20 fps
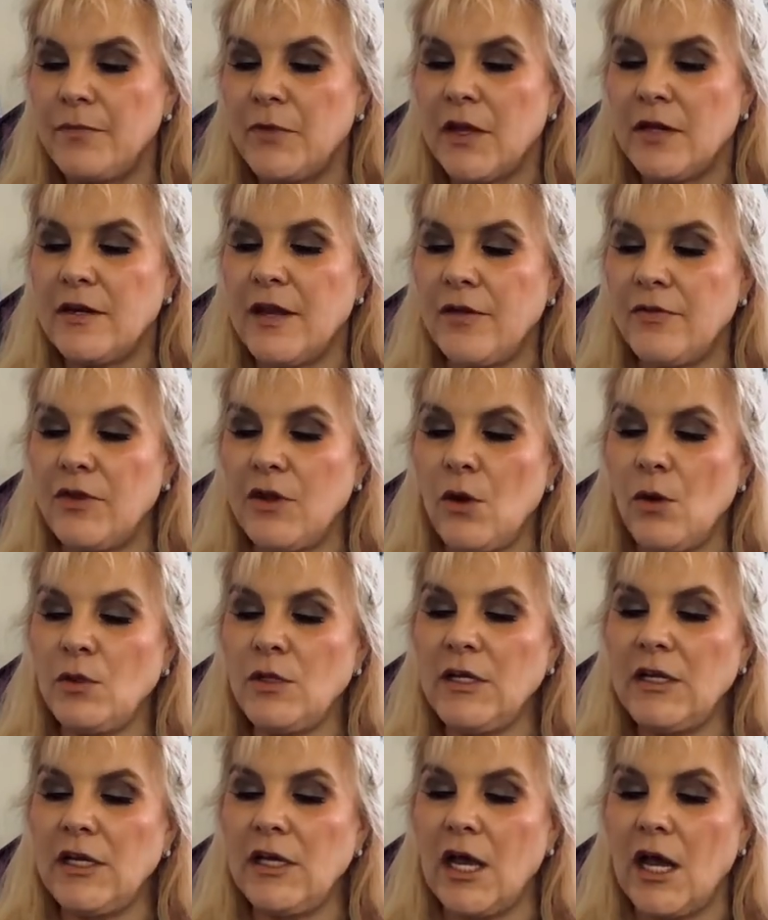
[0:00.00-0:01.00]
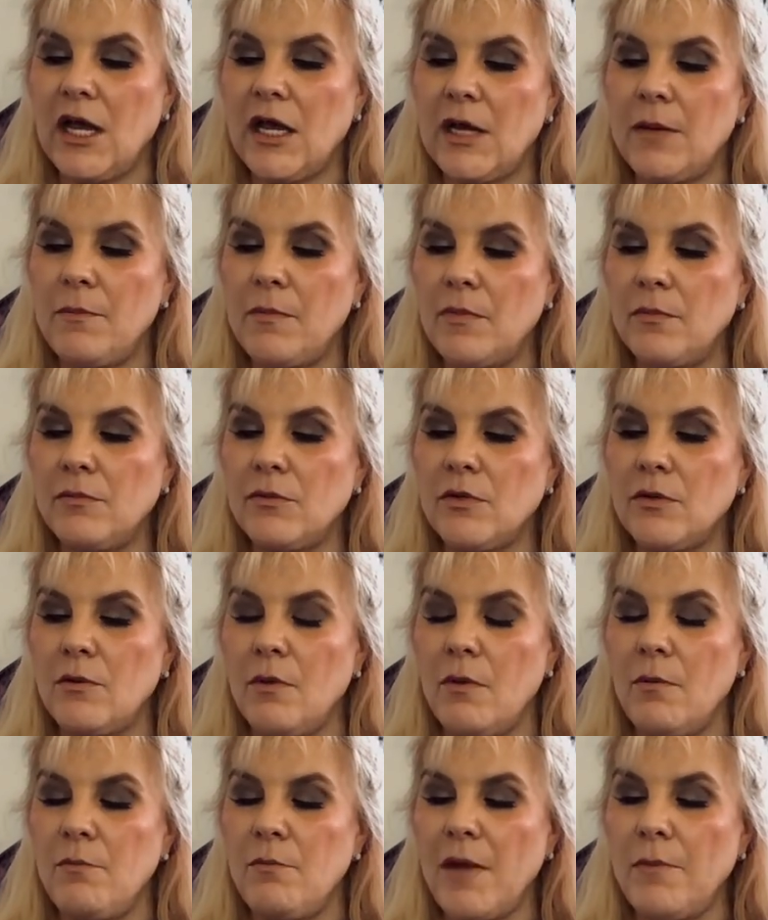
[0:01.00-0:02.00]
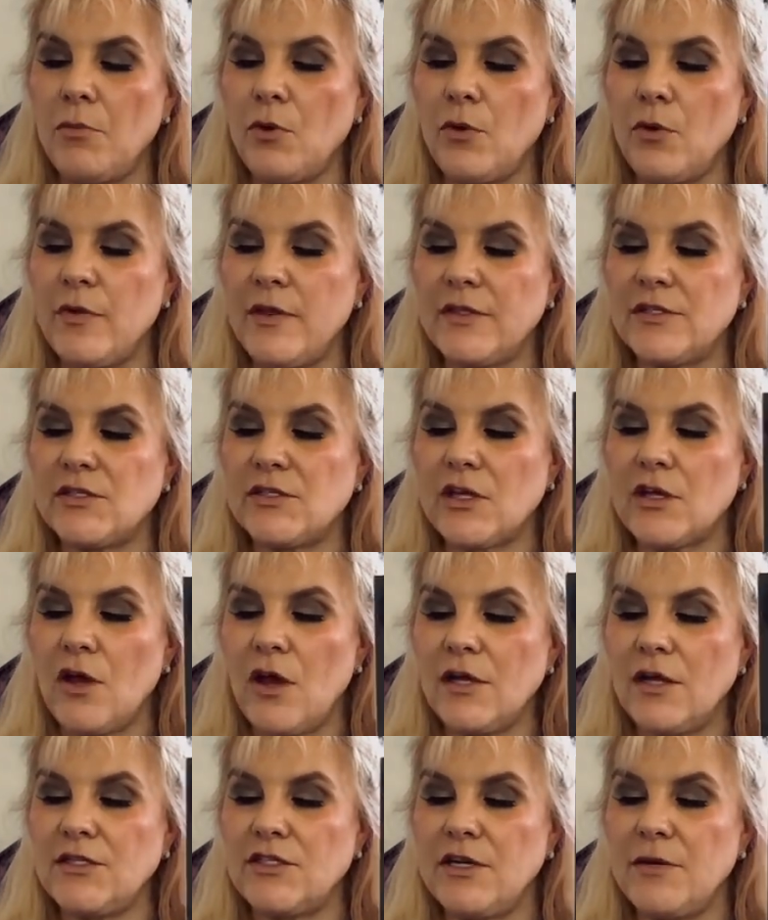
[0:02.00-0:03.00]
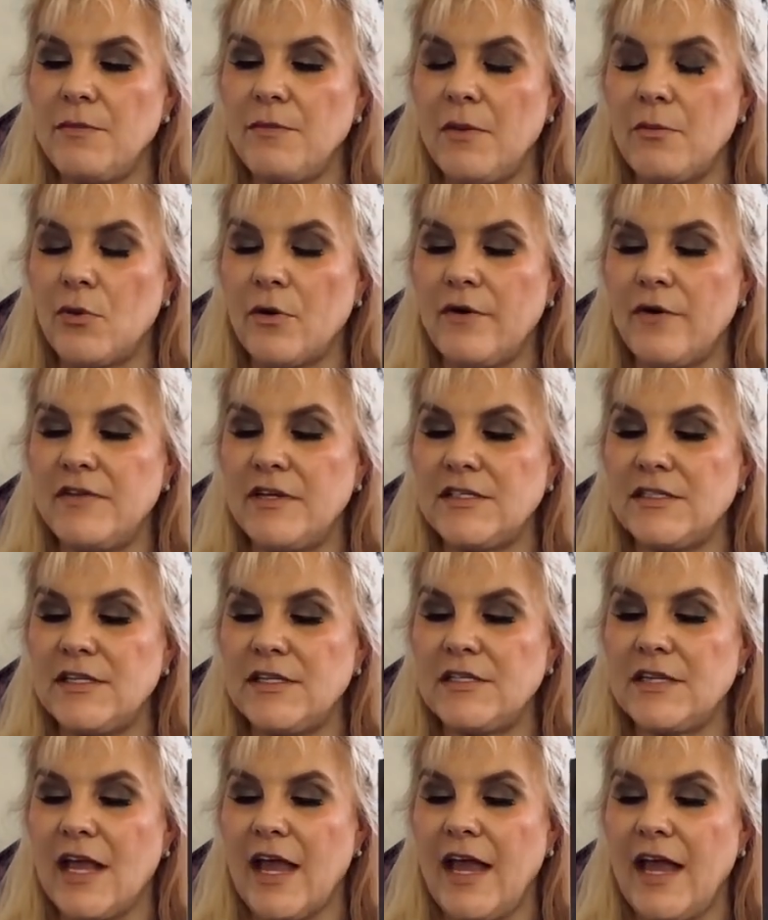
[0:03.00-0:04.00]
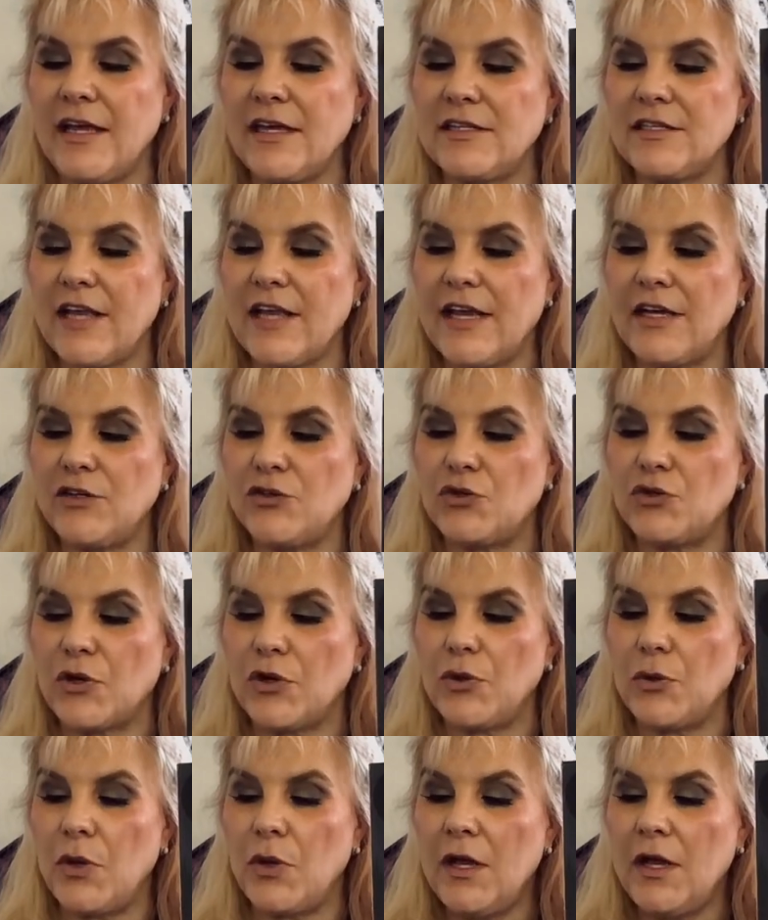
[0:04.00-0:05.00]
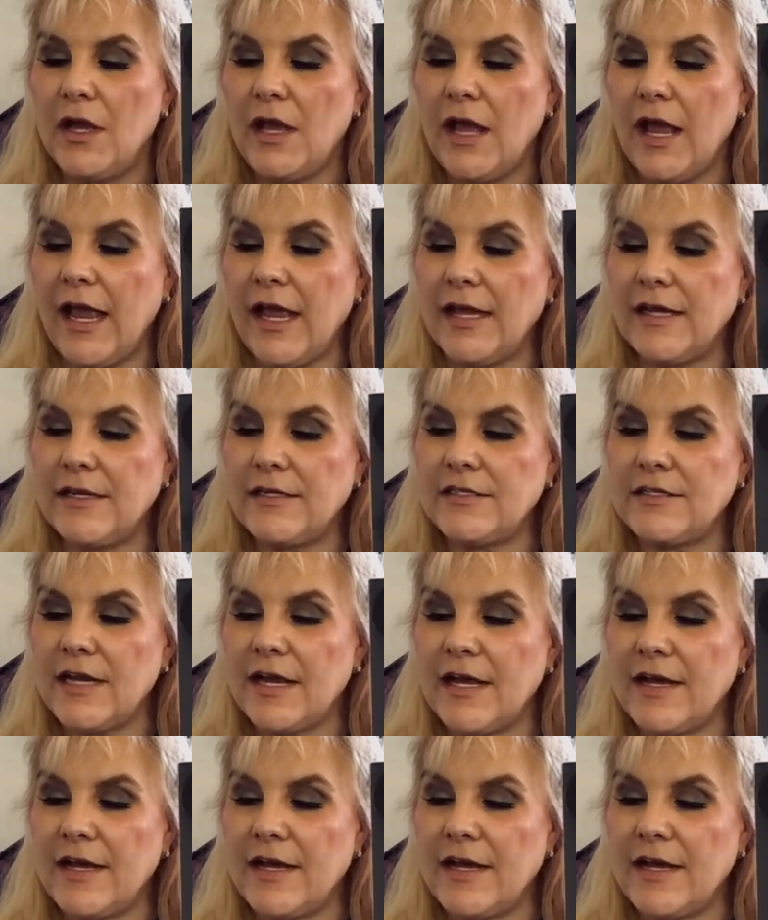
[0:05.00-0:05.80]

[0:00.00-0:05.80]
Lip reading: Now the only member that's the constant member of this is Angus Andrew, and